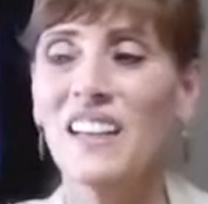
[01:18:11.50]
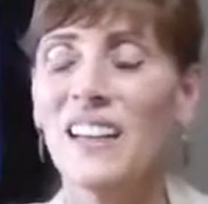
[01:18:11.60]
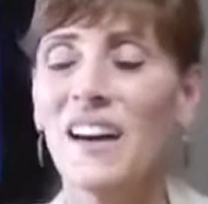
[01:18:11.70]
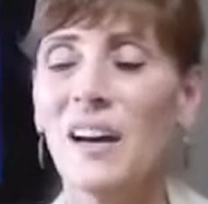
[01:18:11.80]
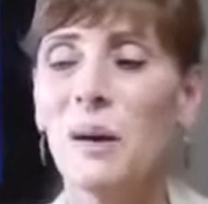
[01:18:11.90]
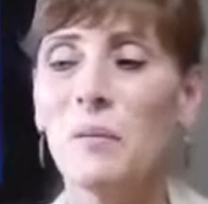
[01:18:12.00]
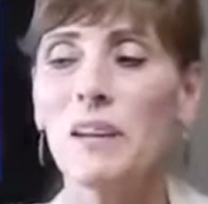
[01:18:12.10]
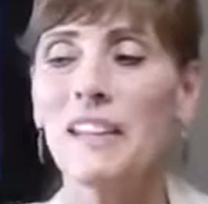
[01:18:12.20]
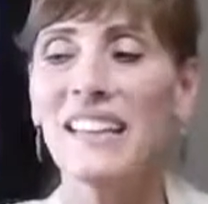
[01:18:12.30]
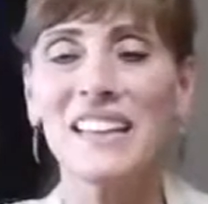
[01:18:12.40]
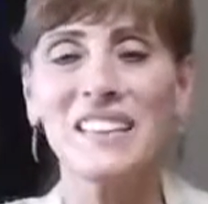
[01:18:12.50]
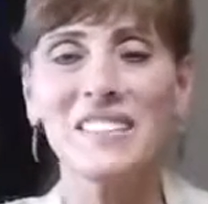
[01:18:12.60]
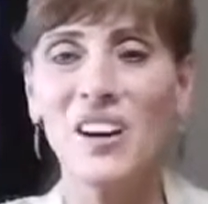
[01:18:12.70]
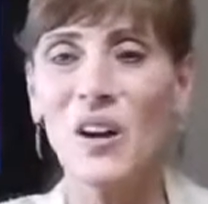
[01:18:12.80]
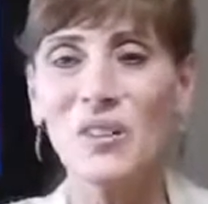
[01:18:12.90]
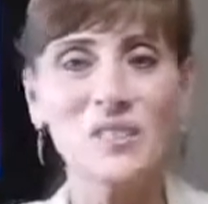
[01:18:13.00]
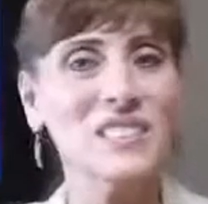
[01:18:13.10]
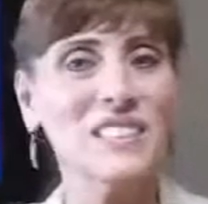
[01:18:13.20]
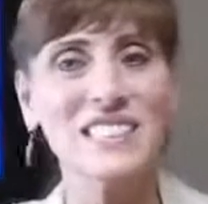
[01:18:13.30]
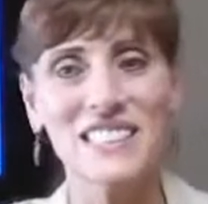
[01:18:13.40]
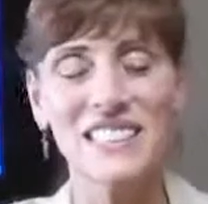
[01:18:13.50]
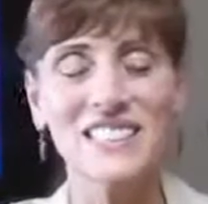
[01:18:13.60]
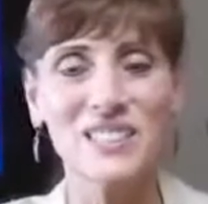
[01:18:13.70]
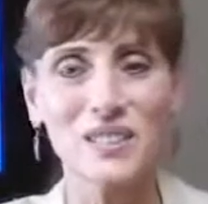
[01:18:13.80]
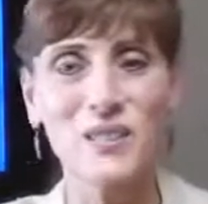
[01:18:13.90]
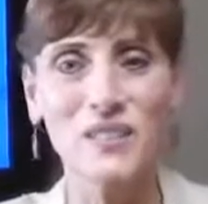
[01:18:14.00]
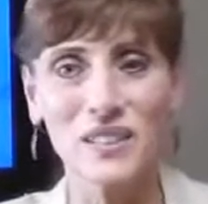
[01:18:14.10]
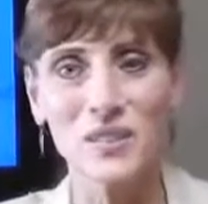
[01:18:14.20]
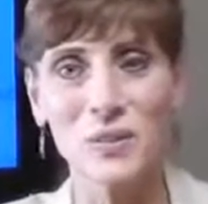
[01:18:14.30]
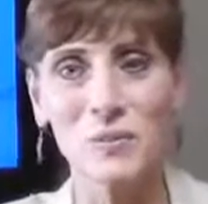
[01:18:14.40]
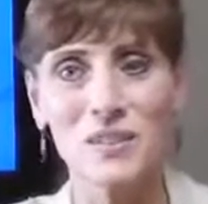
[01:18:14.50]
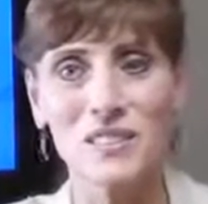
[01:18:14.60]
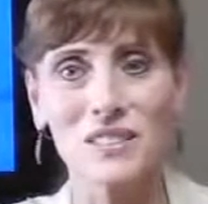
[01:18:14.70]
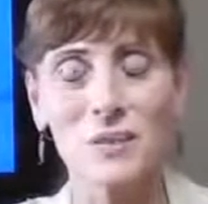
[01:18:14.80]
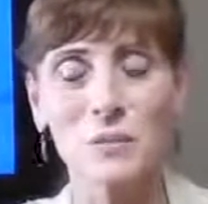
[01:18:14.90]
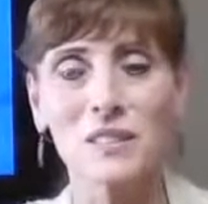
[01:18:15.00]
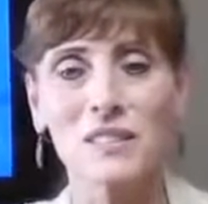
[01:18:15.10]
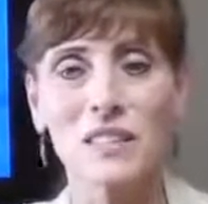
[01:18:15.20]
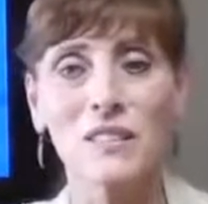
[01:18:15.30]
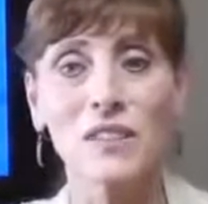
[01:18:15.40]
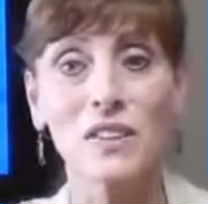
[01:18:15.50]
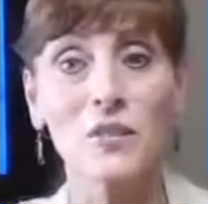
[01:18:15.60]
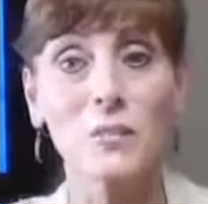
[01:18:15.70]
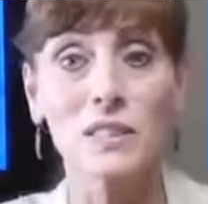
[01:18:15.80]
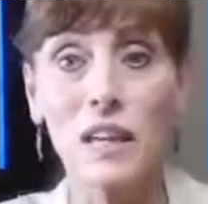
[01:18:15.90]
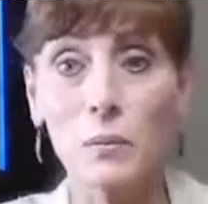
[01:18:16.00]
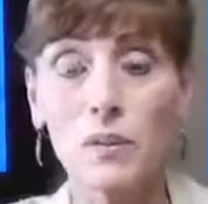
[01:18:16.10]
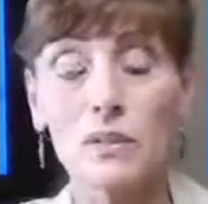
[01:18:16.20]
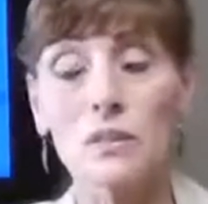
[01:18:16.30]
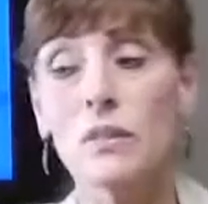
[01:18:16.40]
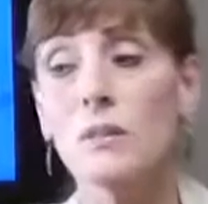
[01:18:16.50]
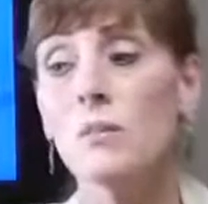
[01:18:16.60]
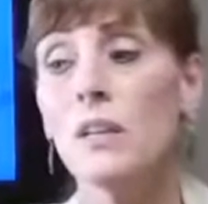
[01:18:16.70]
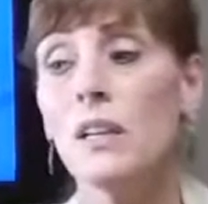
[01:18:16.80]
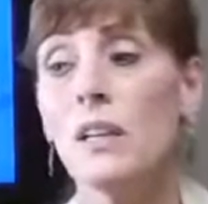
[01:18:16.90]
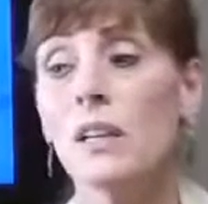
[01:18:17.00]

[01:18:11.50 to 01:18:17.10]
Um, again, all of these things do affect your immune system because they affect your metabolism,